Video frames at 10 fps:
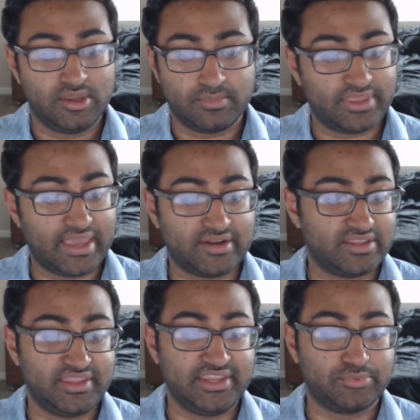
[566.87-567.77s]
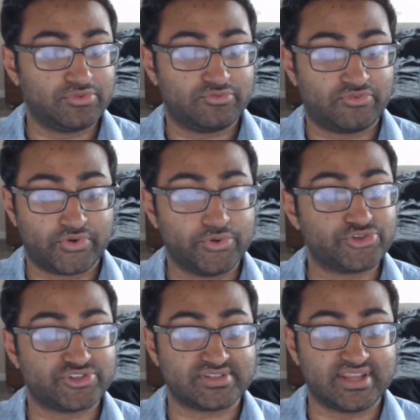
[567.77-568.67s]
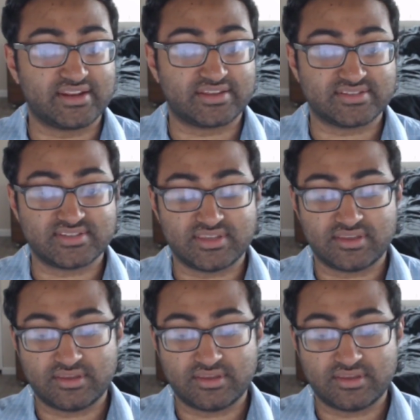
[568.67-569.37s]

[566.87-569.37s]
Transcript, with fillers: began to eat with ferocious delicacy.